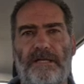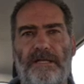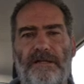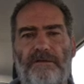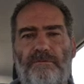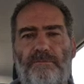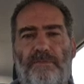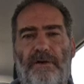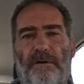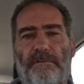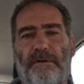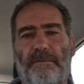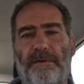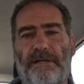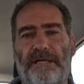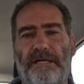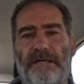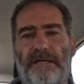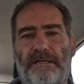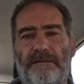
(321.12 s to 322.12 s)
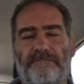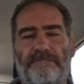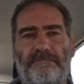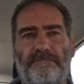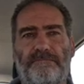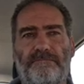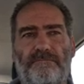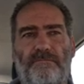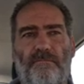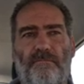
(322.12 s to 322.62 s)
It's probably a
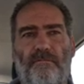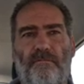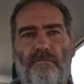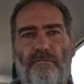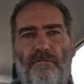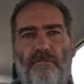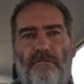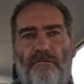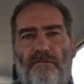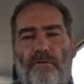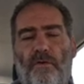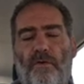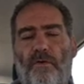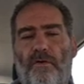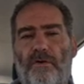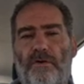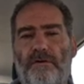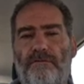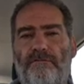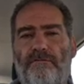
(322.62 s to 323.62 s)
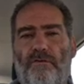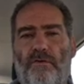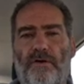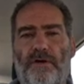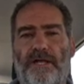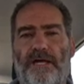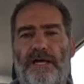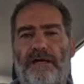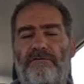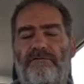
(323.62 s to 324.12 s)

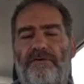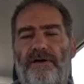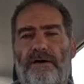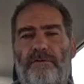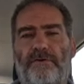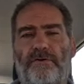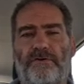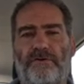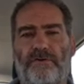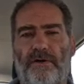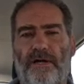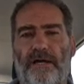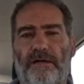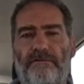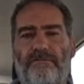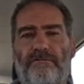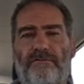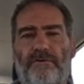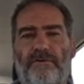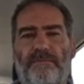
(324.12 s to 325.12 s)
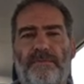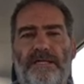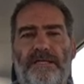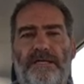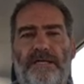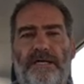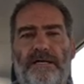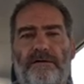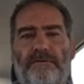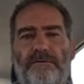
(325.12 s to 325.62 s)
4.5 hour drive for me
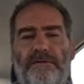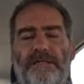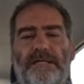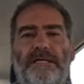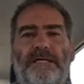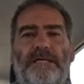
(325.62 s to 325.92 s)
now.